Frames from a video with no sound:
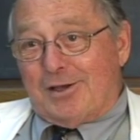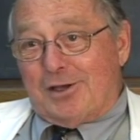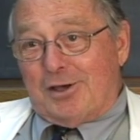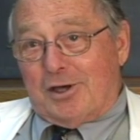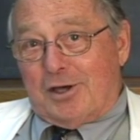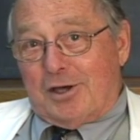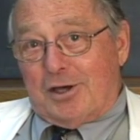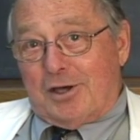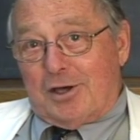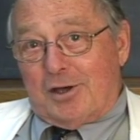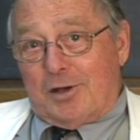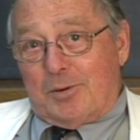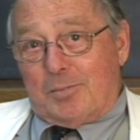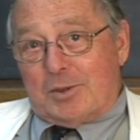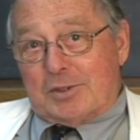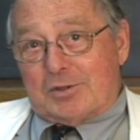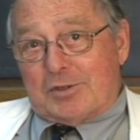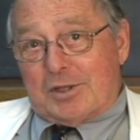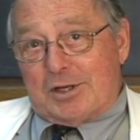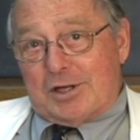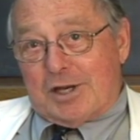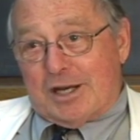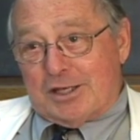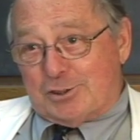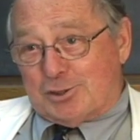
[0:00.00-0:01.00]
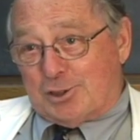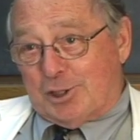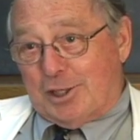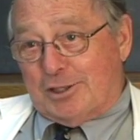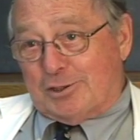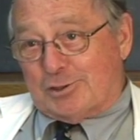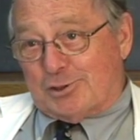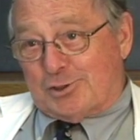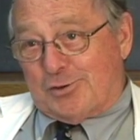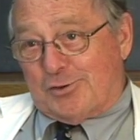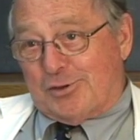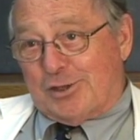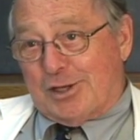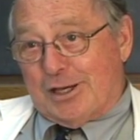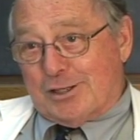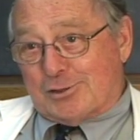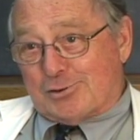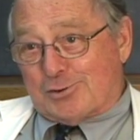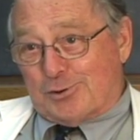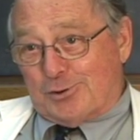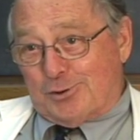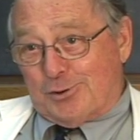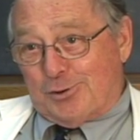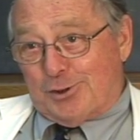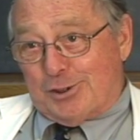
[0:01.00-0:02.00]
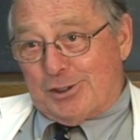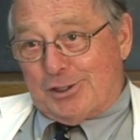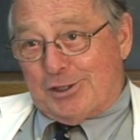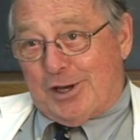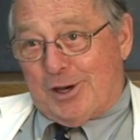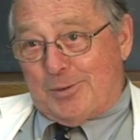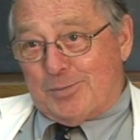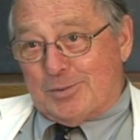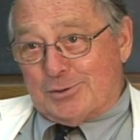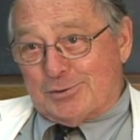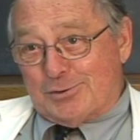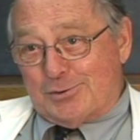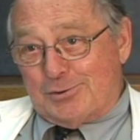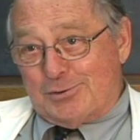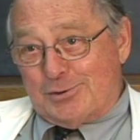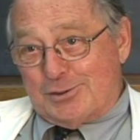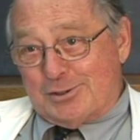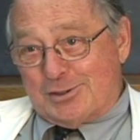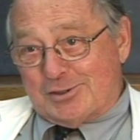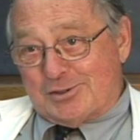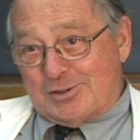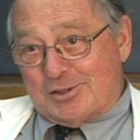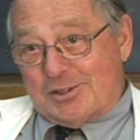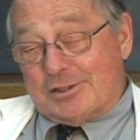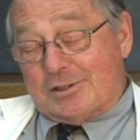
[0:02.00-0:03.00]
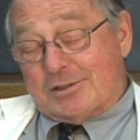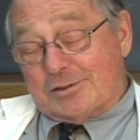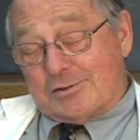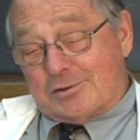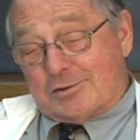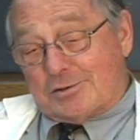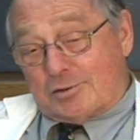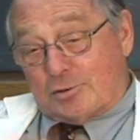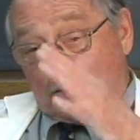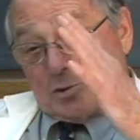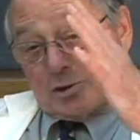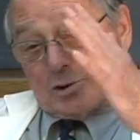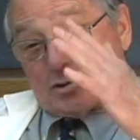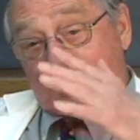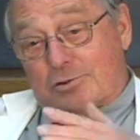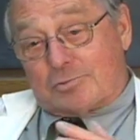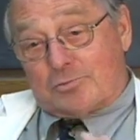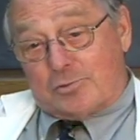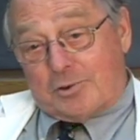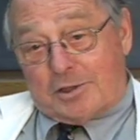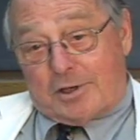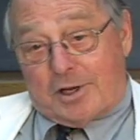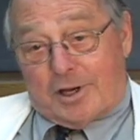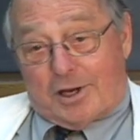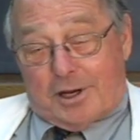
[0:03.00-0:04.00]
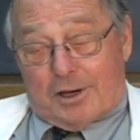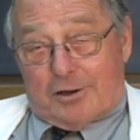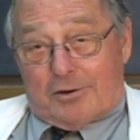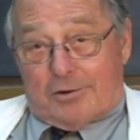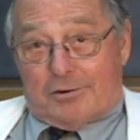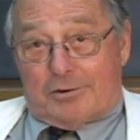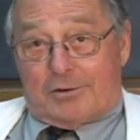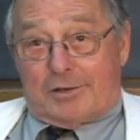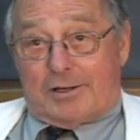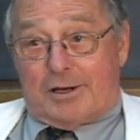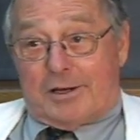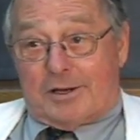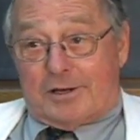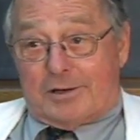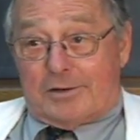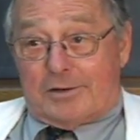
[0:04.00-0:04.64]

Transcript: Uh, but then I changed to the extra learning opportunity seat as the tuition went higher. Now, higher.